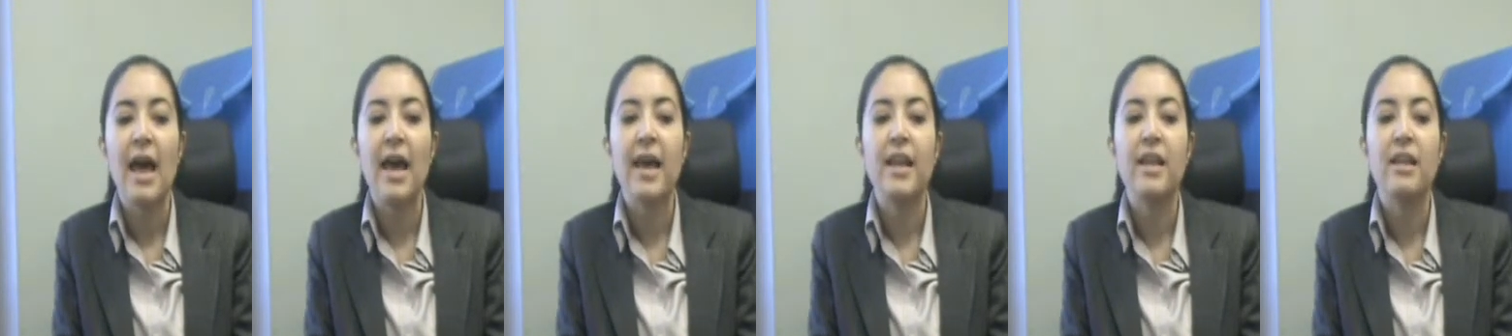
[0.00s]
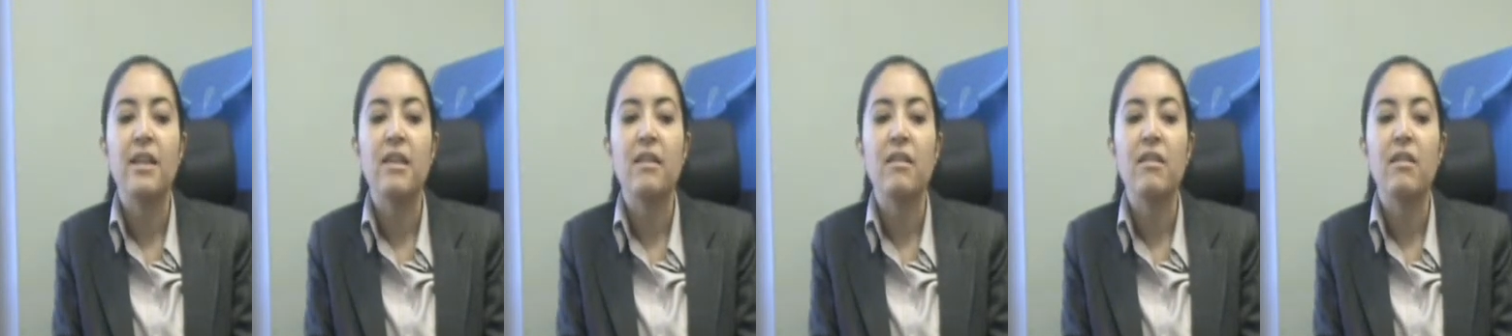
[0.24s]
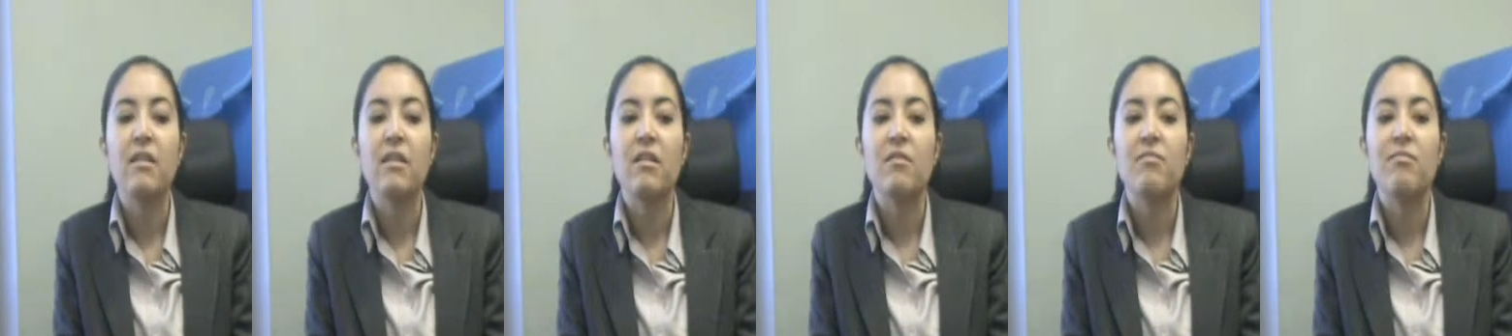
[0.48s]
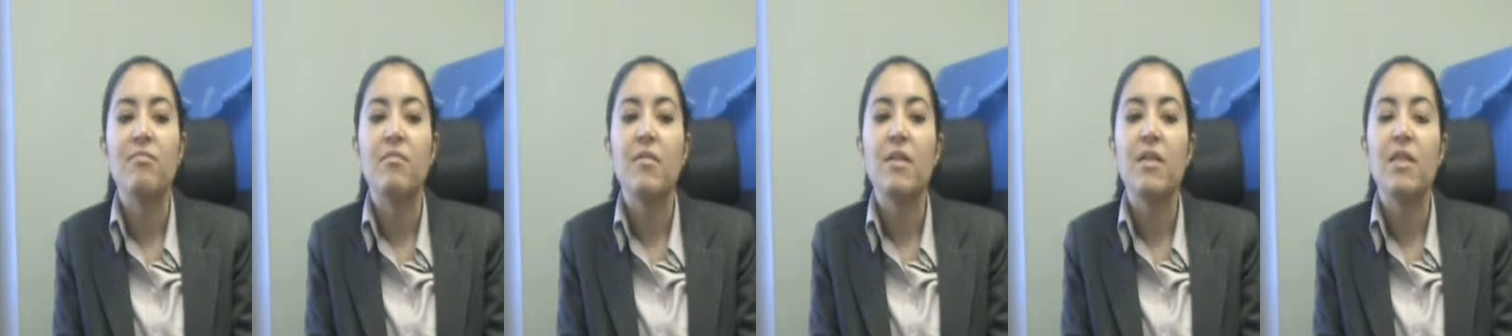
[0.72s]
And
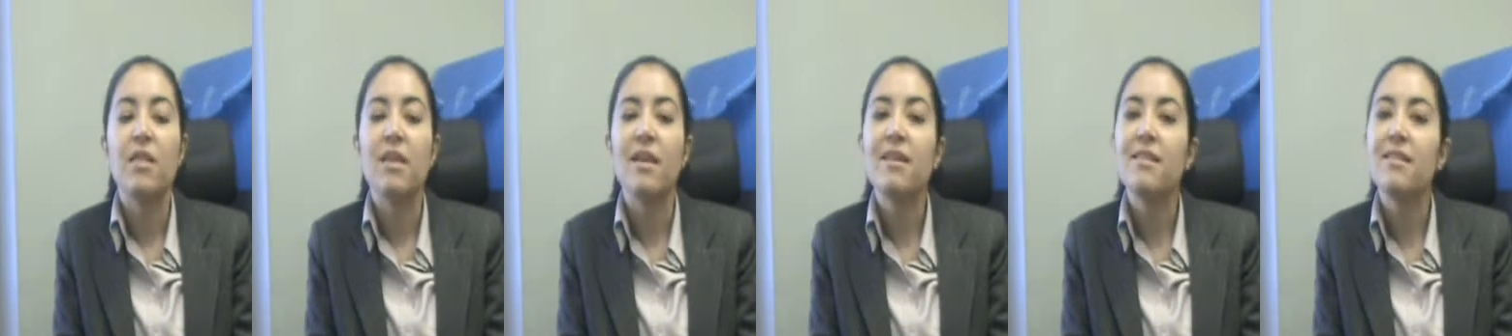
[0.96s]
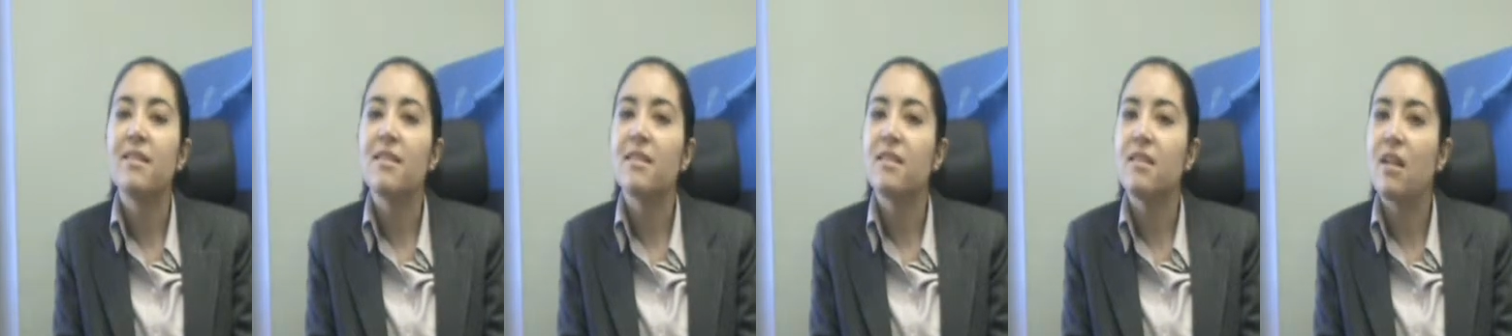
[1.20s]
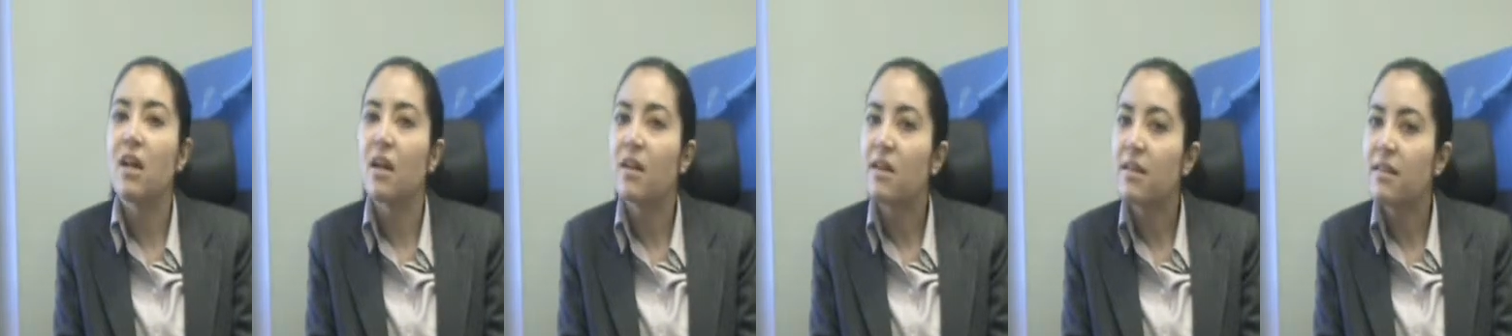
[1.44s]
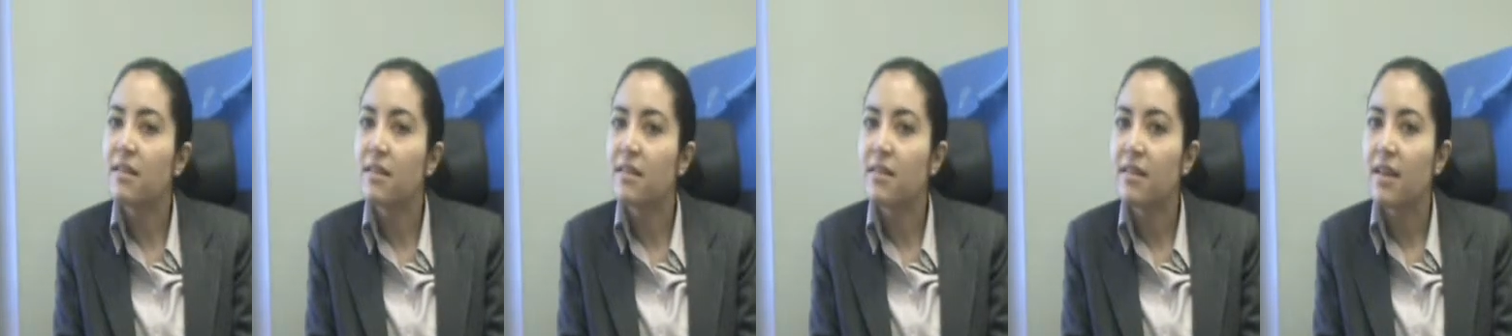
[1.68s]
this is
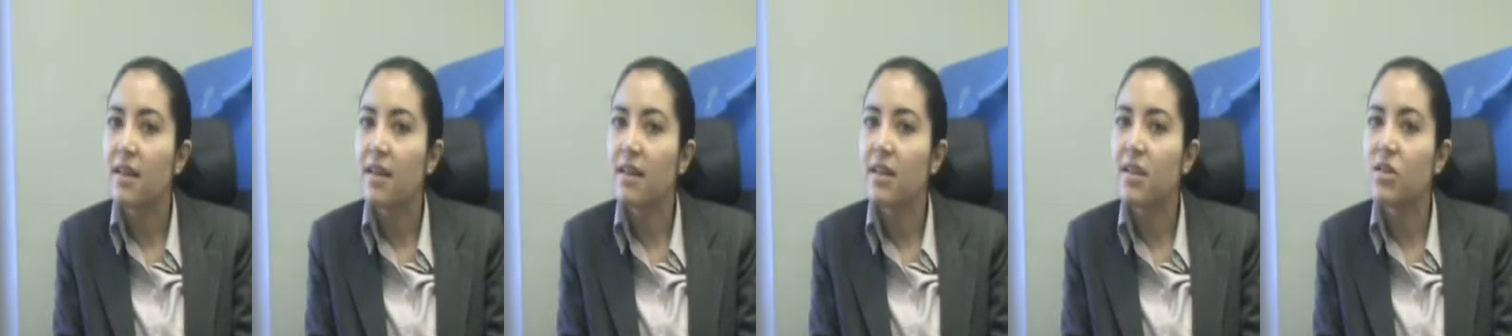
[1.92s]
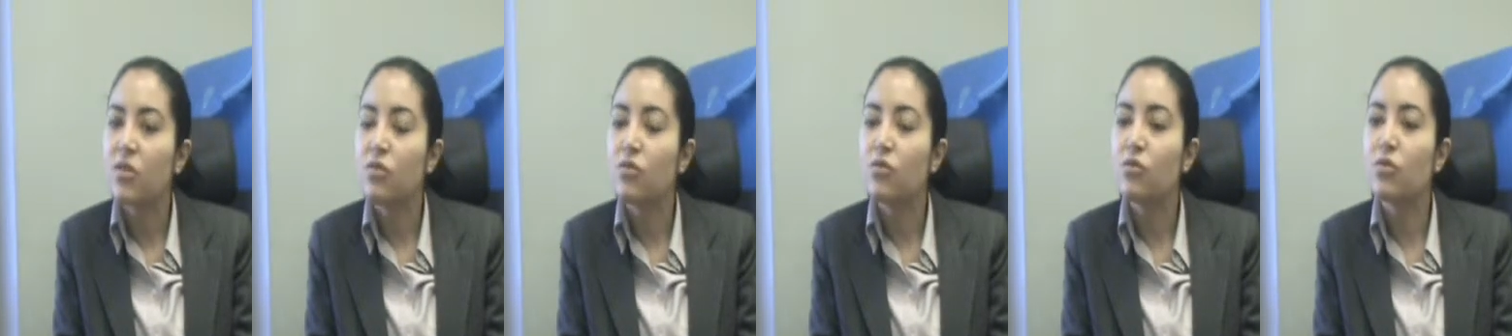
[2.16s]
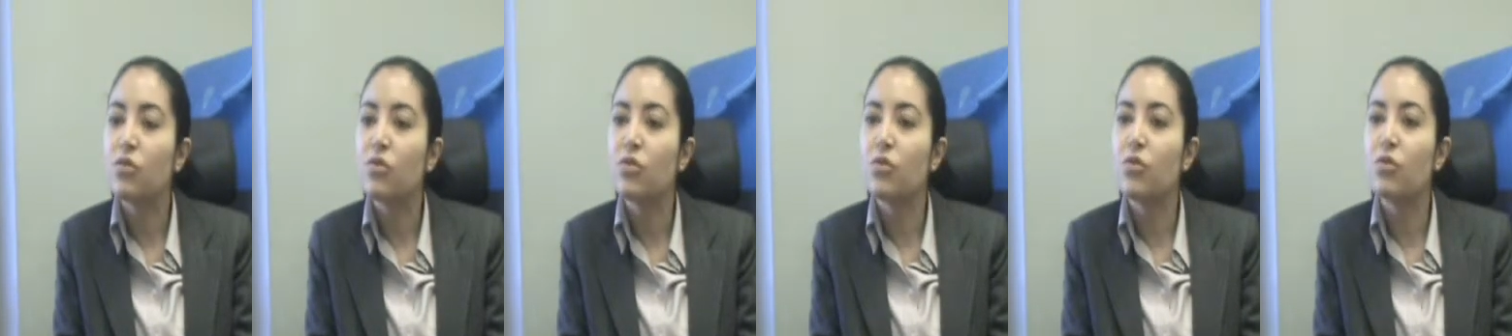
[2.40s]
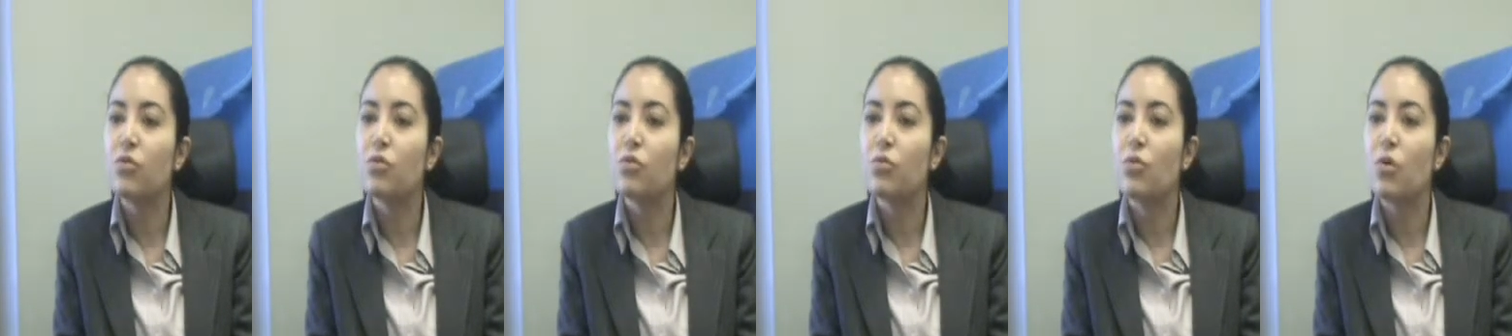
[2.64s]
not necessarily due
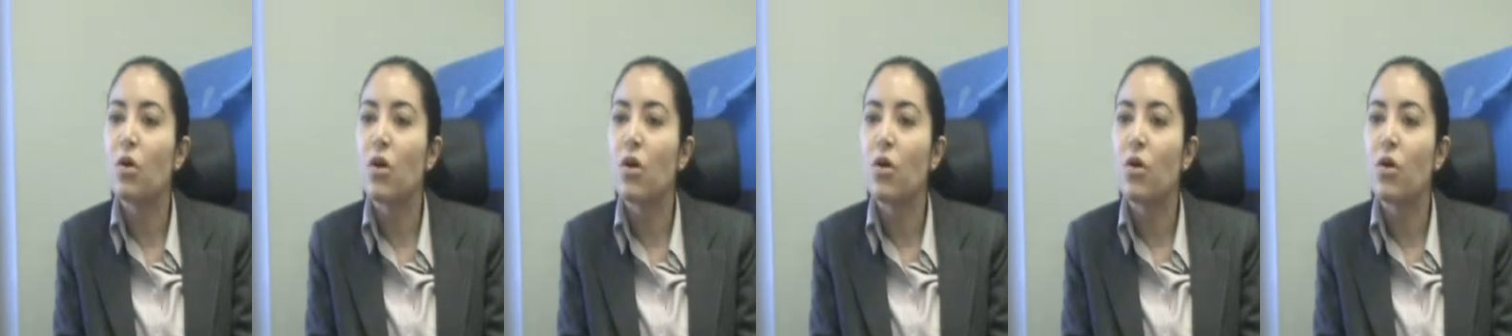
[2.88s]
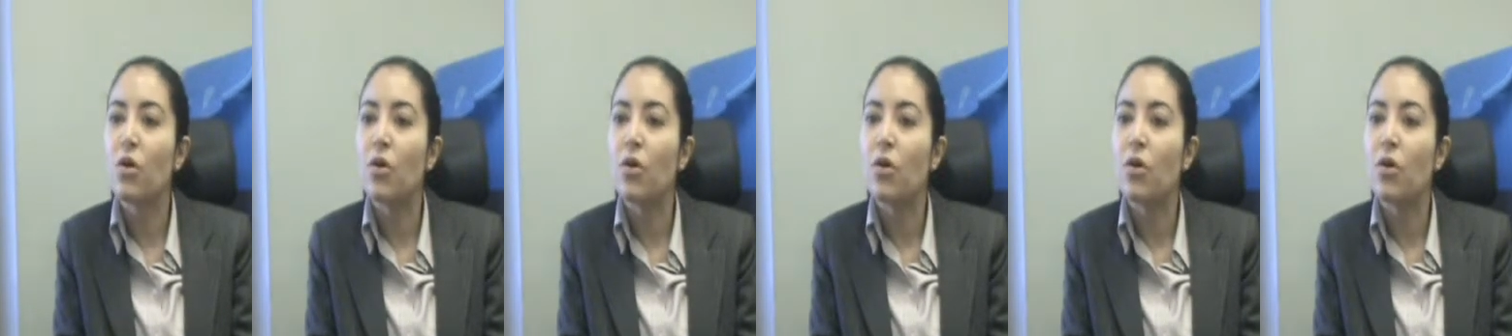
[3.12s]
to